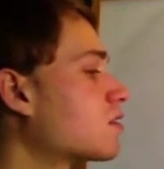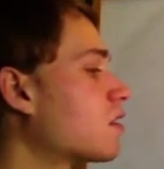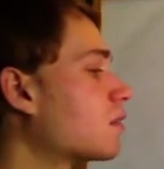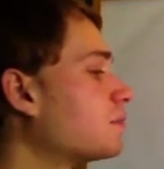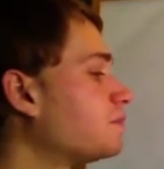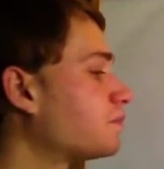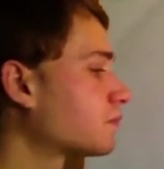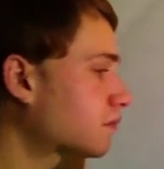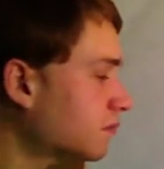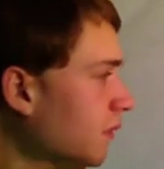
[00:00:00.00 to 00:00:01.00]
turn.
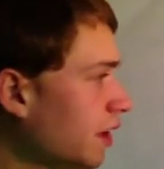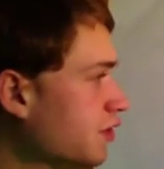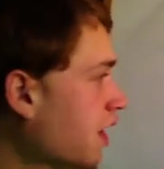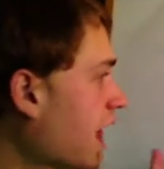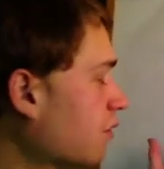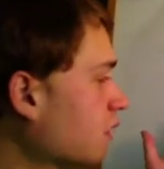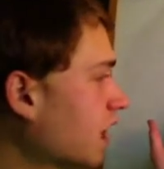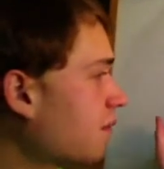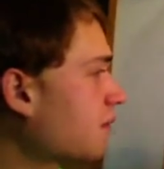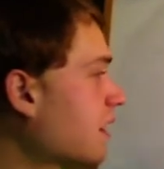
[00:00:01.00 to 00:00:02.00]
So how do we
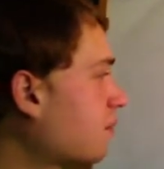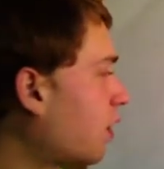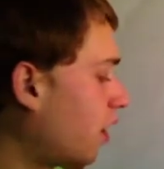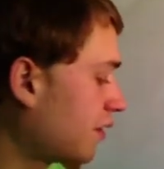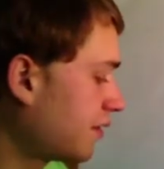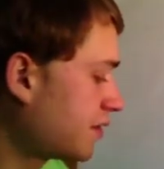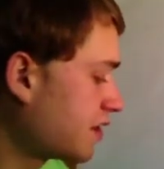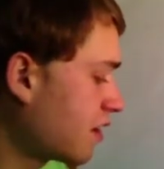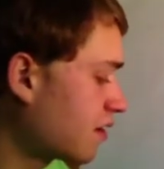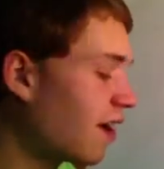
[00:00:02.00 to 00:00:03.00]
keep that ball in the
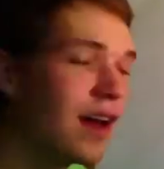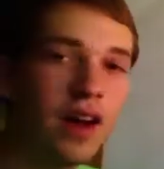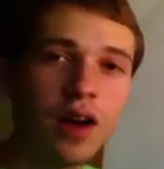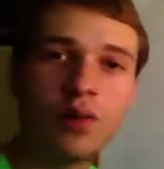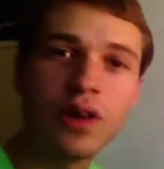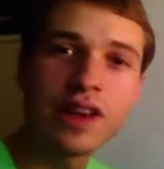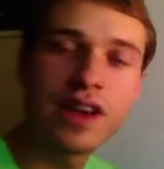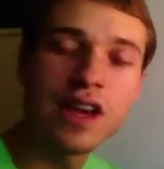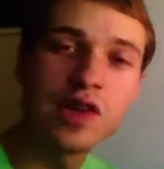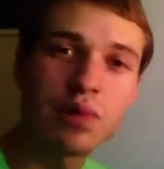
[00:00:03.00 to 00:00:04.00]
center? A really
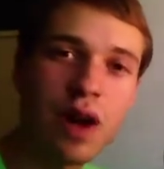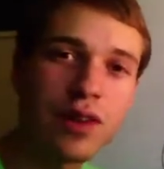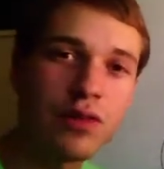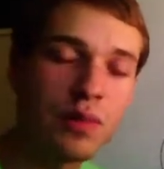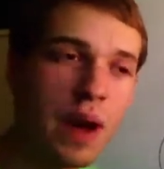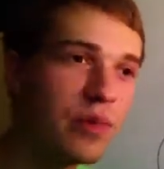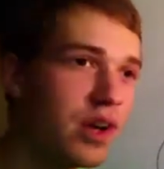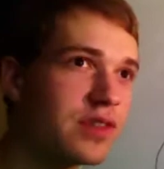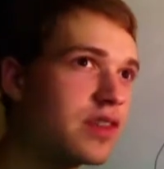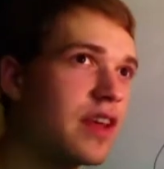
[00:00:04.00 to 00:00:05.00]
easy way to remember
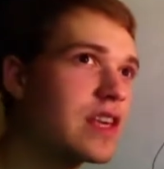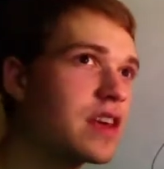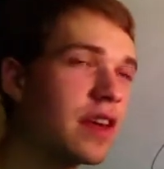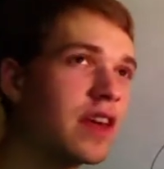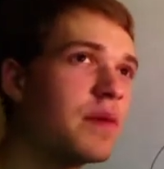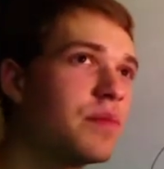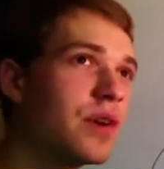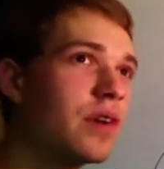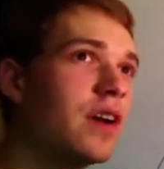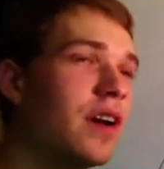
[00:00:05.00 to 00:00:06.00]
it so that you can keep
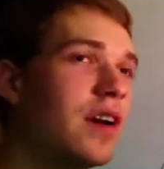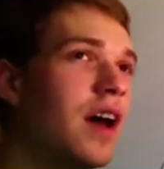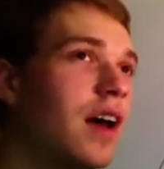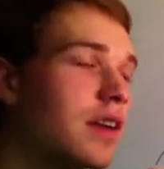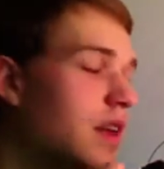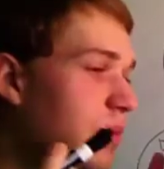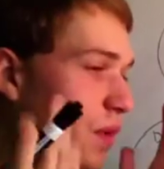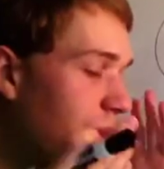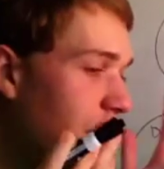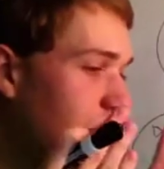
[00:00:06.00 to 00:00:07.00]
your
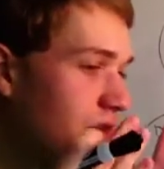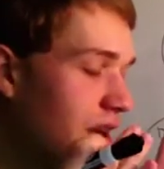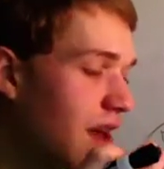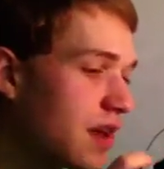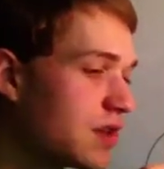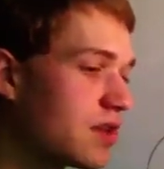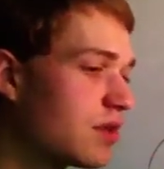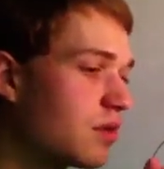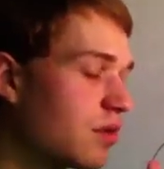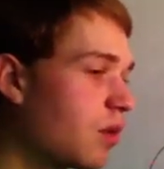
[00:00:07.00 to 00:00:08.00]
mind straight as
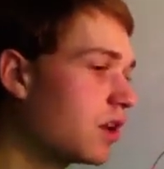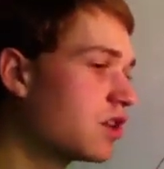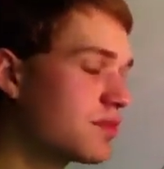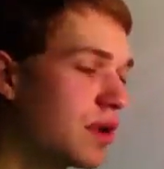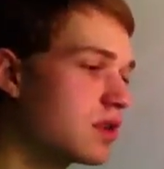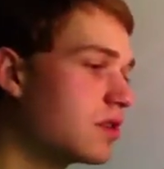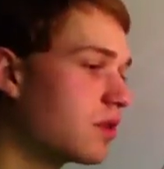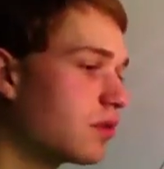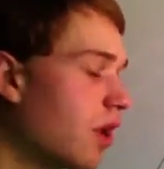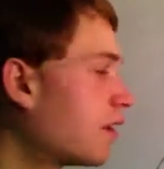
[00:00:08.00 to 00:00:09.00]
to what you're supposed to do
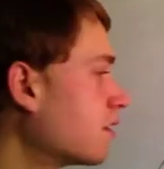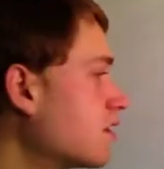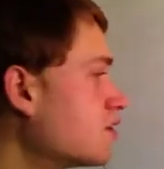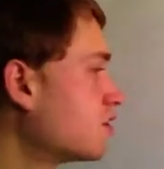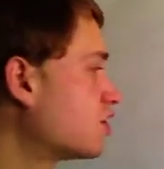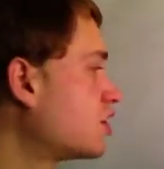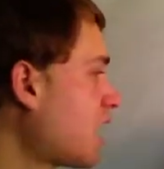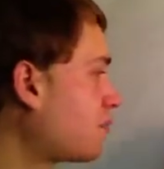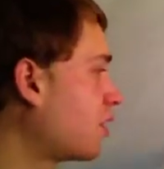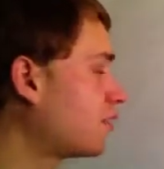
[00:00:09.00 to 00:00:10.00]
with the rudder is to
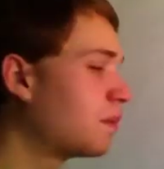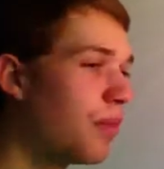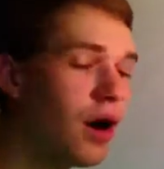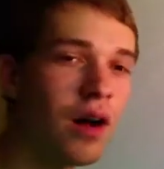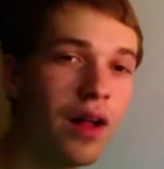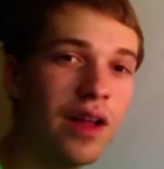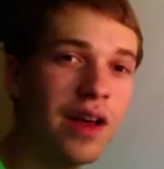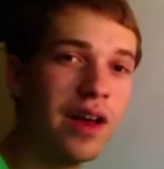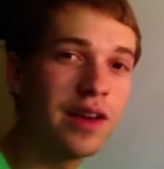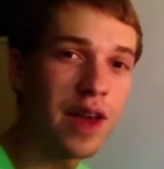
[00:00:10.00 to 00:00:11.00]
step on the ball.
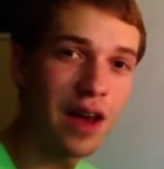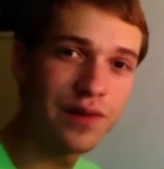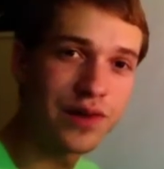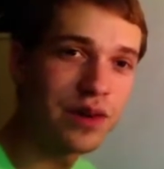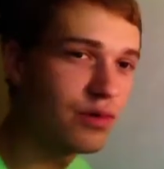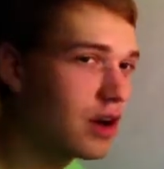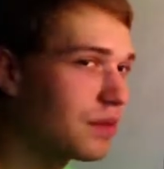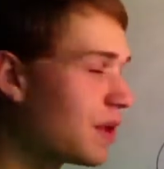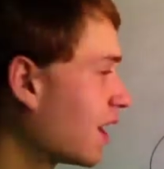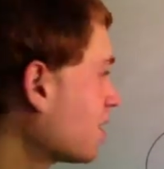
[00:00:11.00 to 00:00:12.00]
You have two rudder
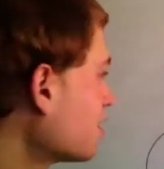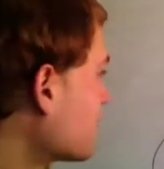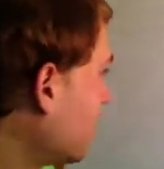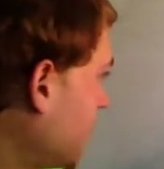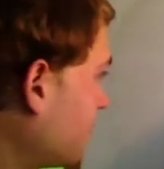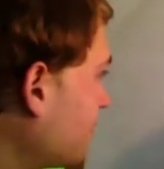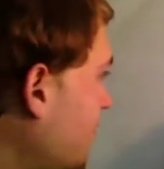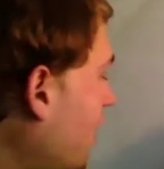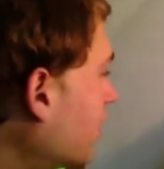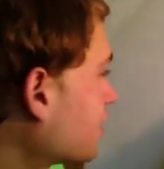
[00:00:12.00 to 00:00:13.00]
pedals. If the
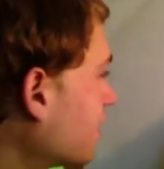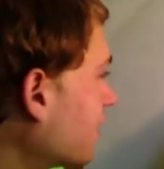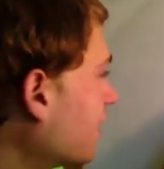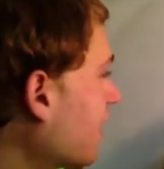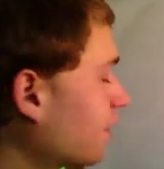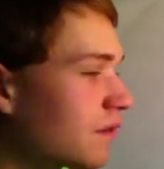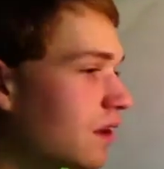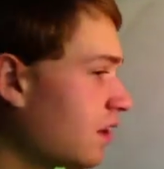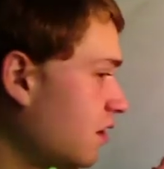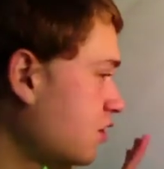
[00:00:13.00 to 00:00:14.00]
ball's on the left,
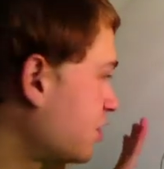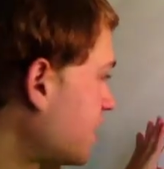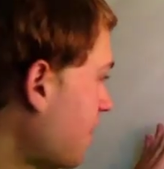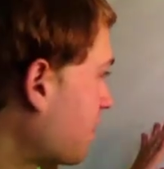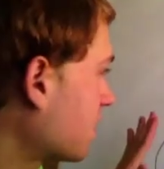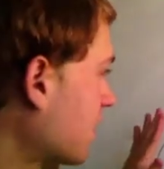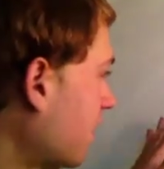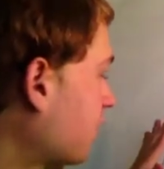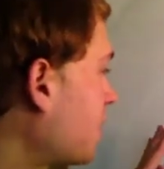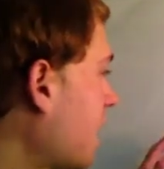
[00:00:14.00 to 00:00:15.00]
you just step on the
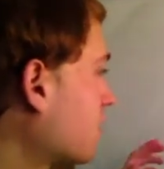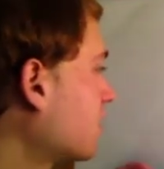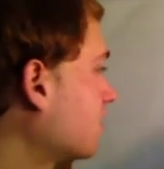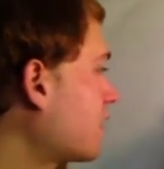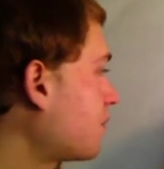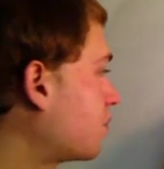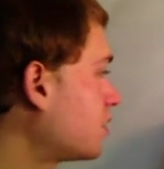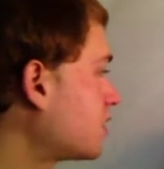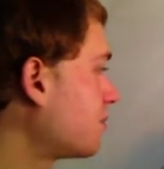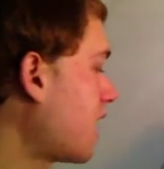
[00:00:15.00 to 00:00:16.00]
left pedal and that
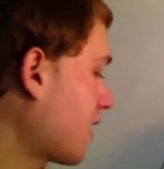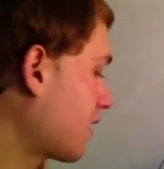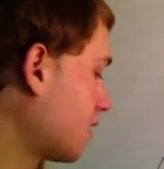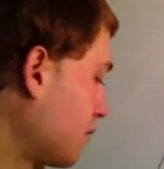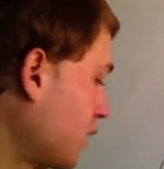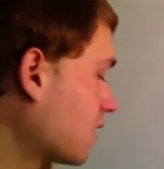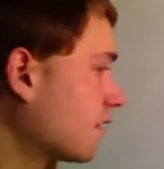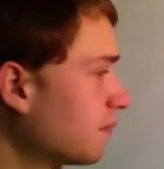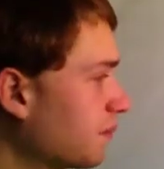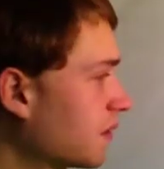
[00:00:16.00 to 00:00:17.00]
puts it back in the
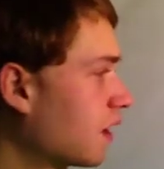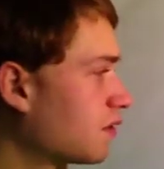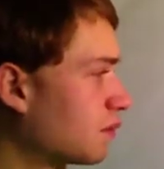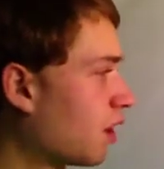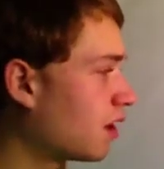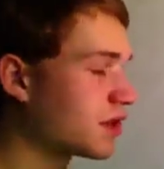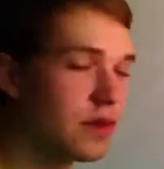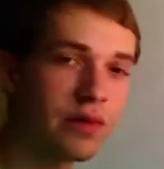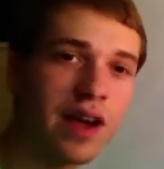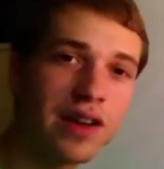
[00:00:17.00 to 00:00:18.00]
middle. If the ball's on
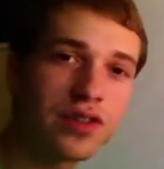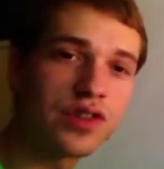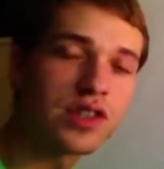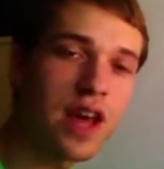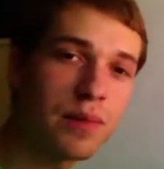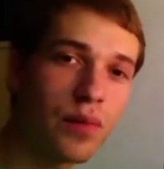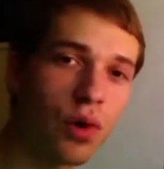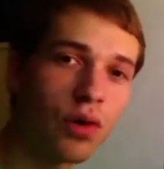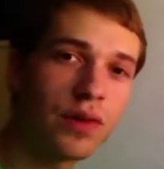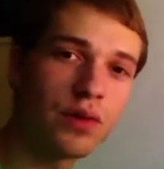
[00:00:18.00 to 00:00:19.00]
the right, you just step
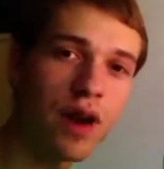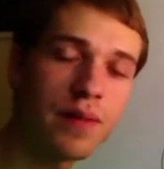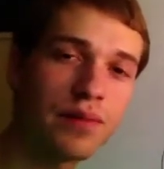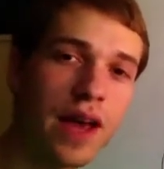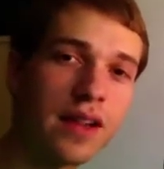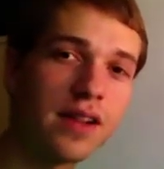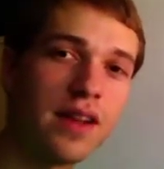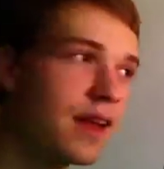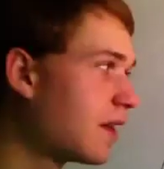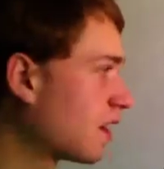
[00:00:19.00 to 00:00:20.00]
more on the right pedal
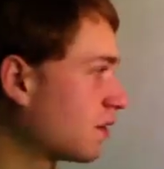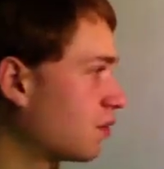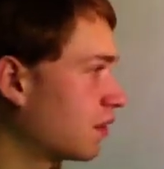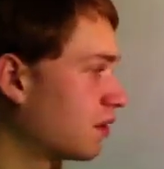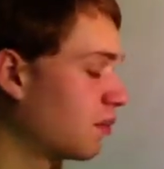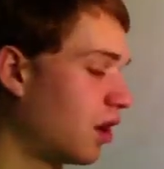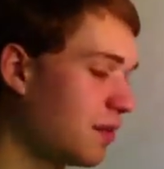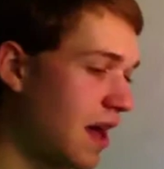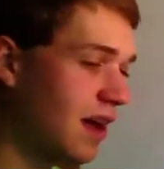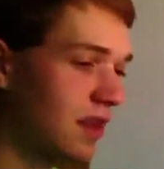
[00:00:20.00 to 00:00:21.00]
and that'll put the ball
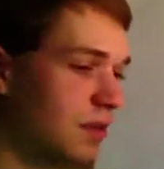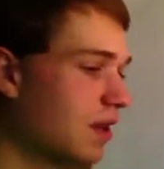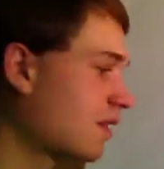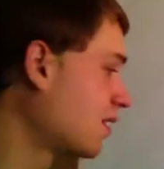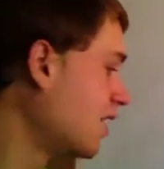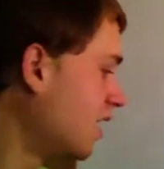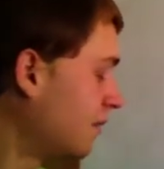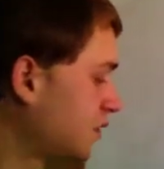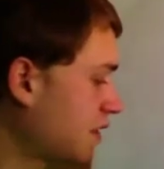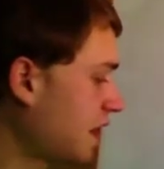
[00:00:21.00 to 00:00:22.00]
back in the middle.
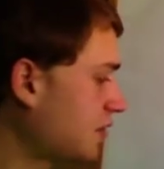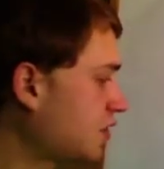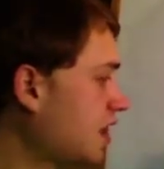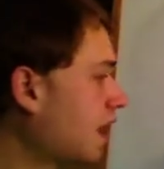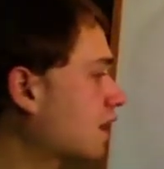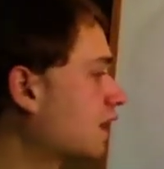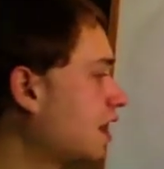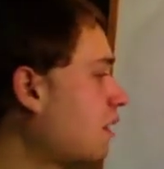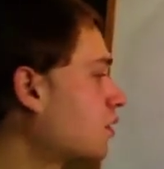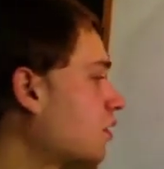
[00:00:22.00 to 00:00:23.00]
So that's the
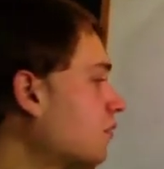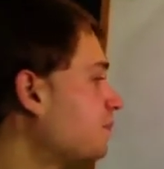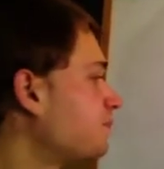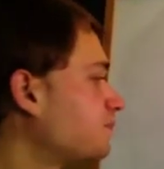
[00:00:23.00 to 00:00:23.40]
inclinometer.